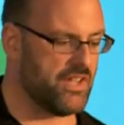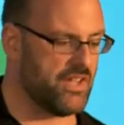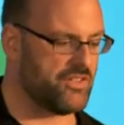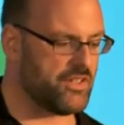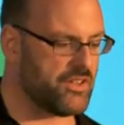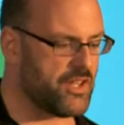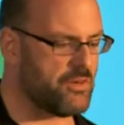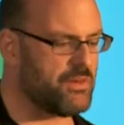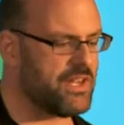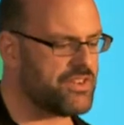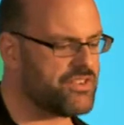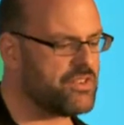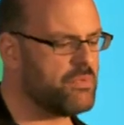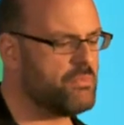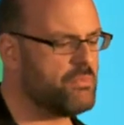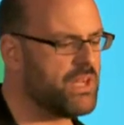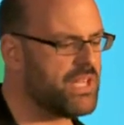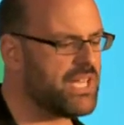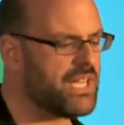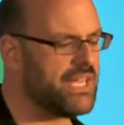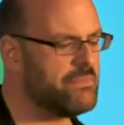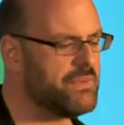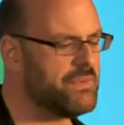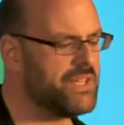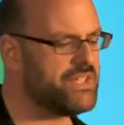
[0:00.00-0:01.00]
So the question,
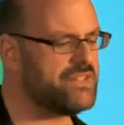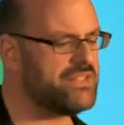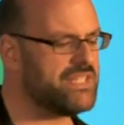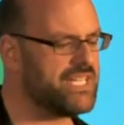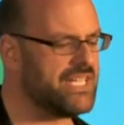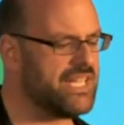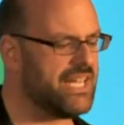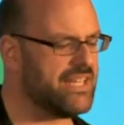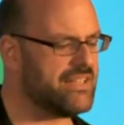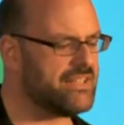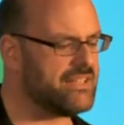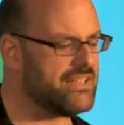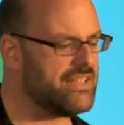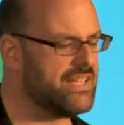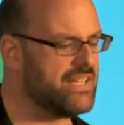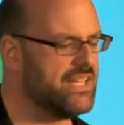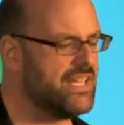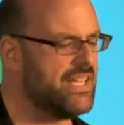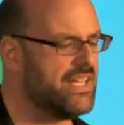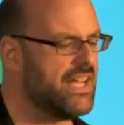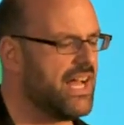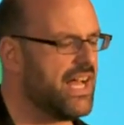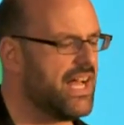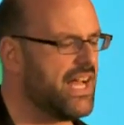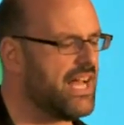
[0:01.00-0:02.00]
what can we do together,
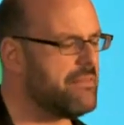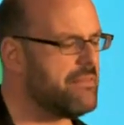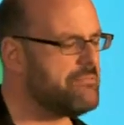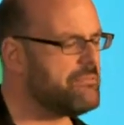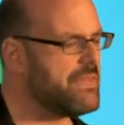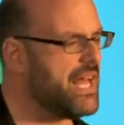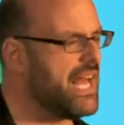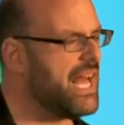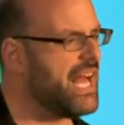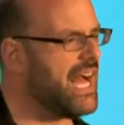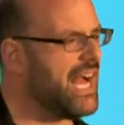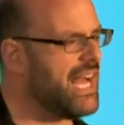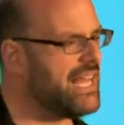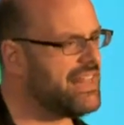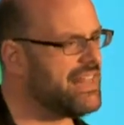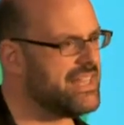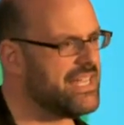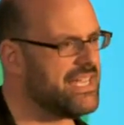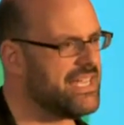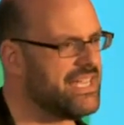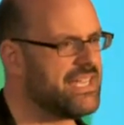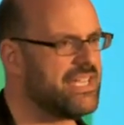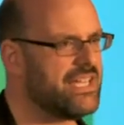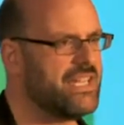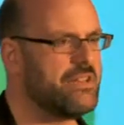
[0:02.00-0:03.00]
I
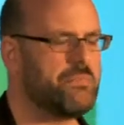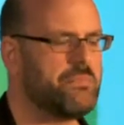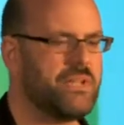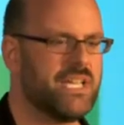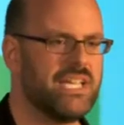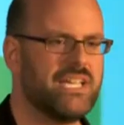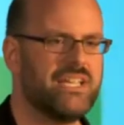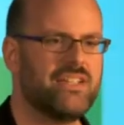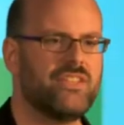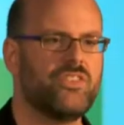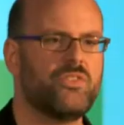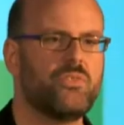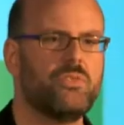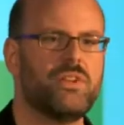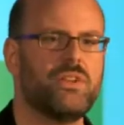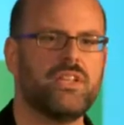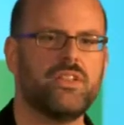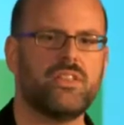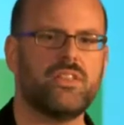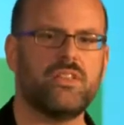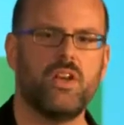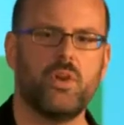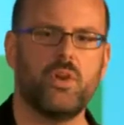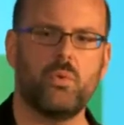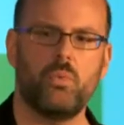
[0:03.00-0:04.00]
think begins
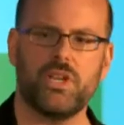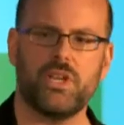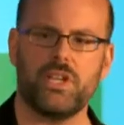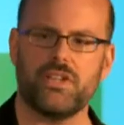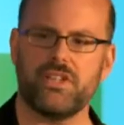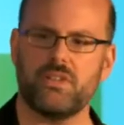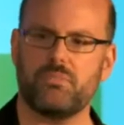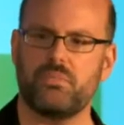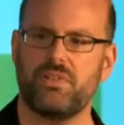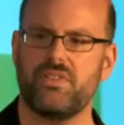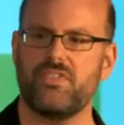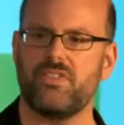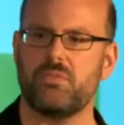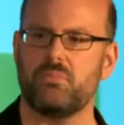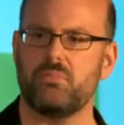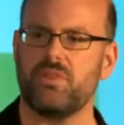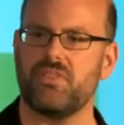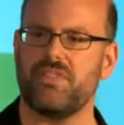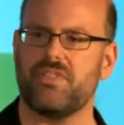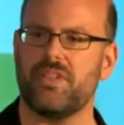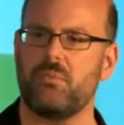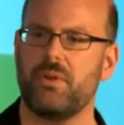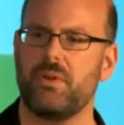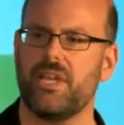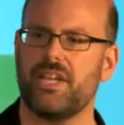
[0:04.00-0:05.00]
with what are the
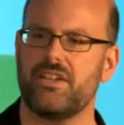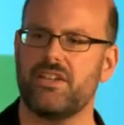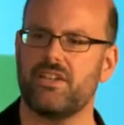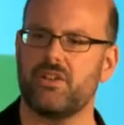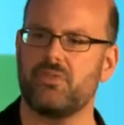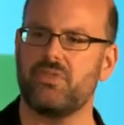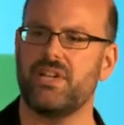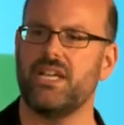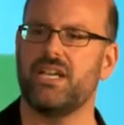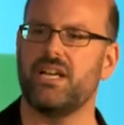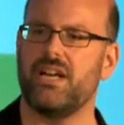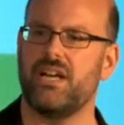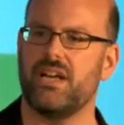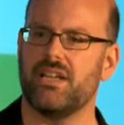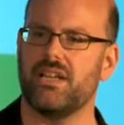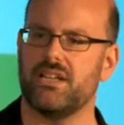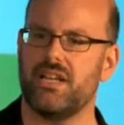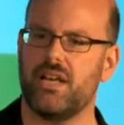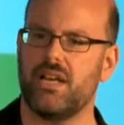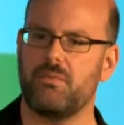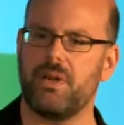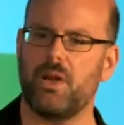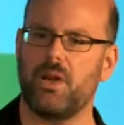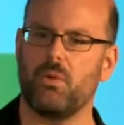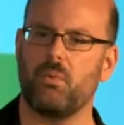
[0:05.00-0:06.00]
principles that we can agree on
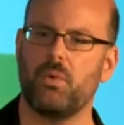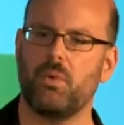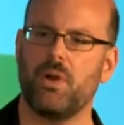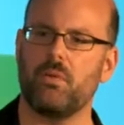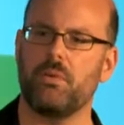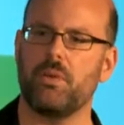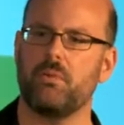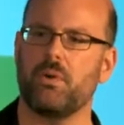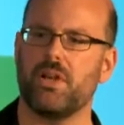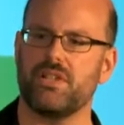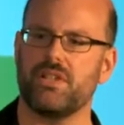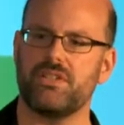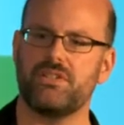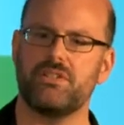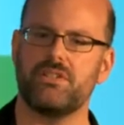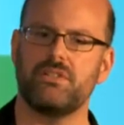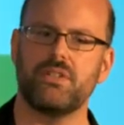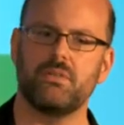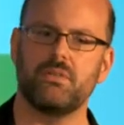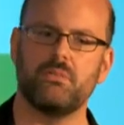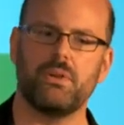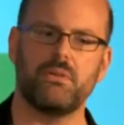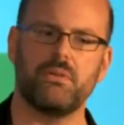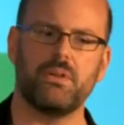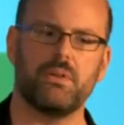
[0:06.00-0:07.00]
about what we want to do
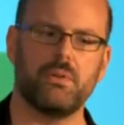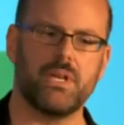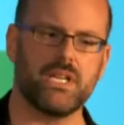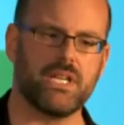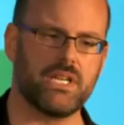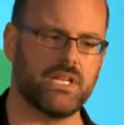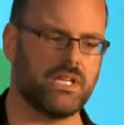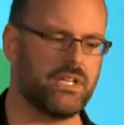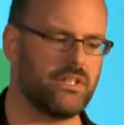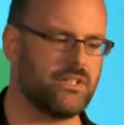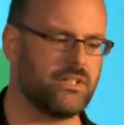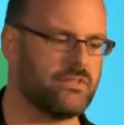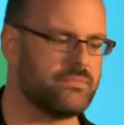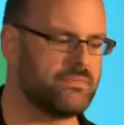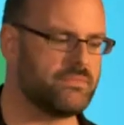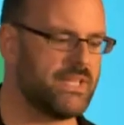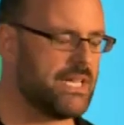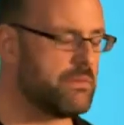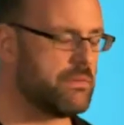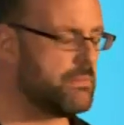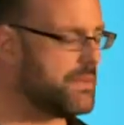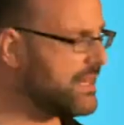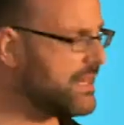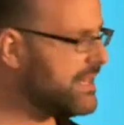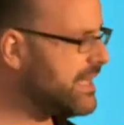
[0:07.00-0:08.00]
and where we want to go.
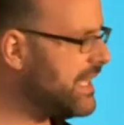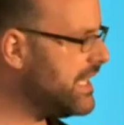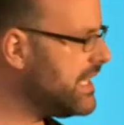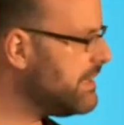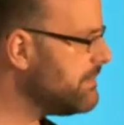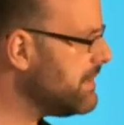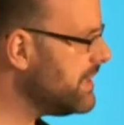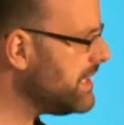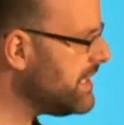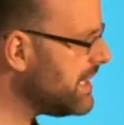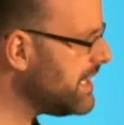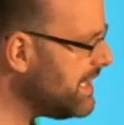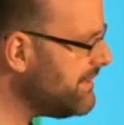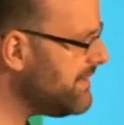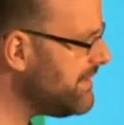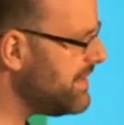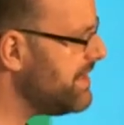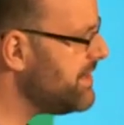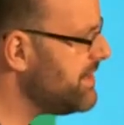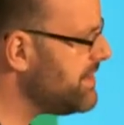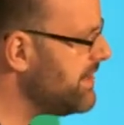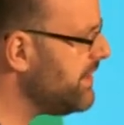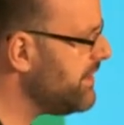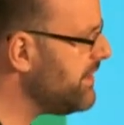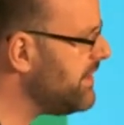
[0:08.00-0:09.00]
And with that, I'm going to give it
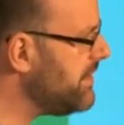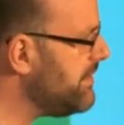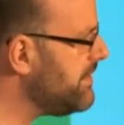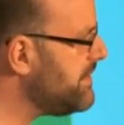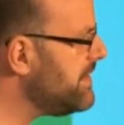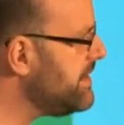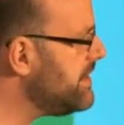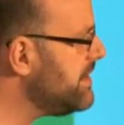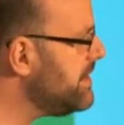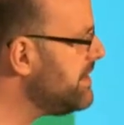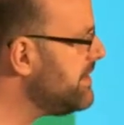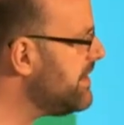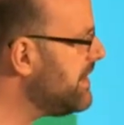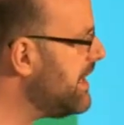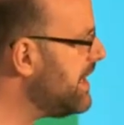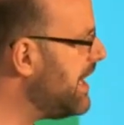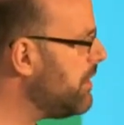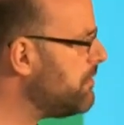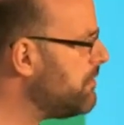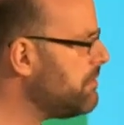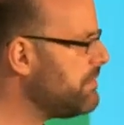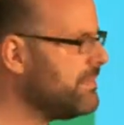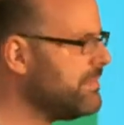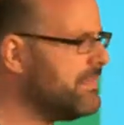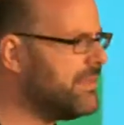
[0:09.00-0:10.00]
to Joseph to
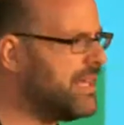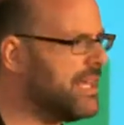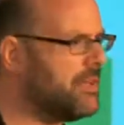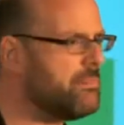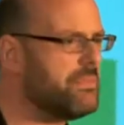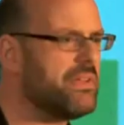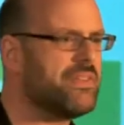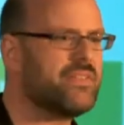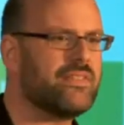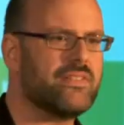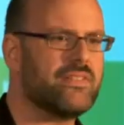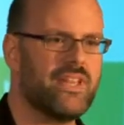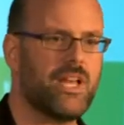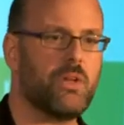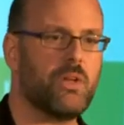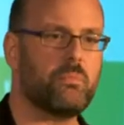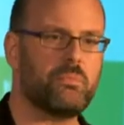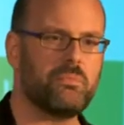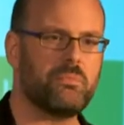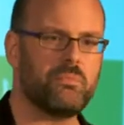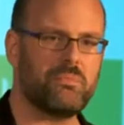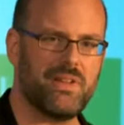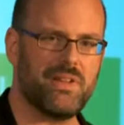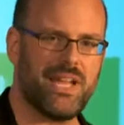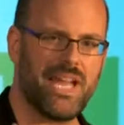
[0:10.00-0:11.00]

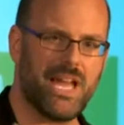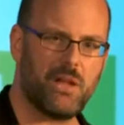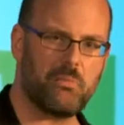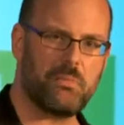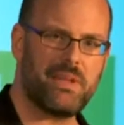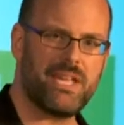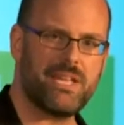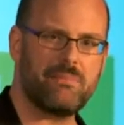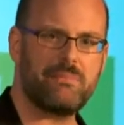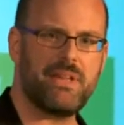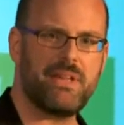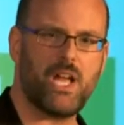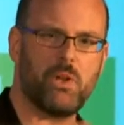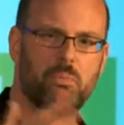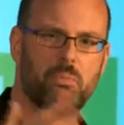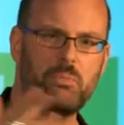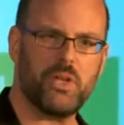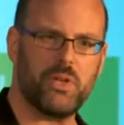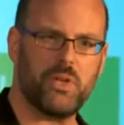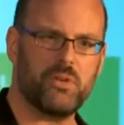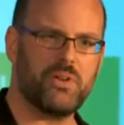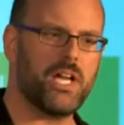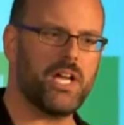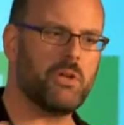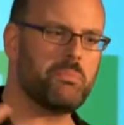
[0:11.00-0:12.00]
help him help
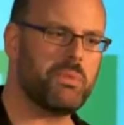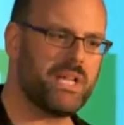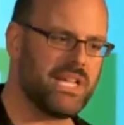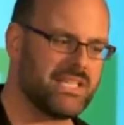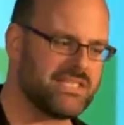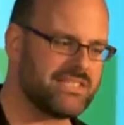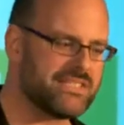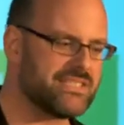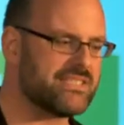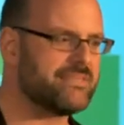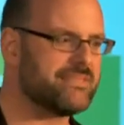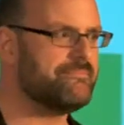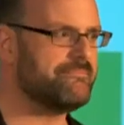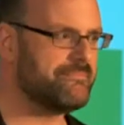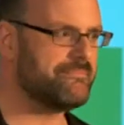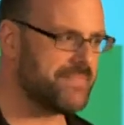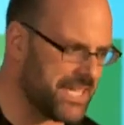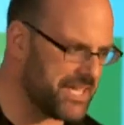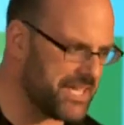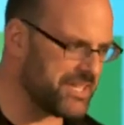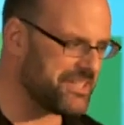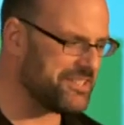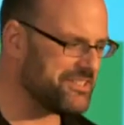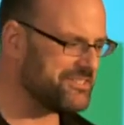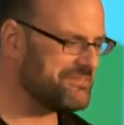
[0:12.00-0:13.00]
you help us.
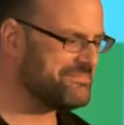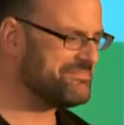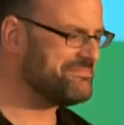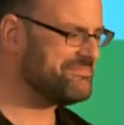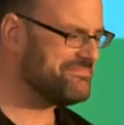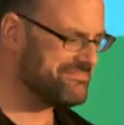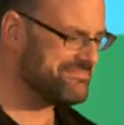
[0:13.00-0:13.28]
Thank you.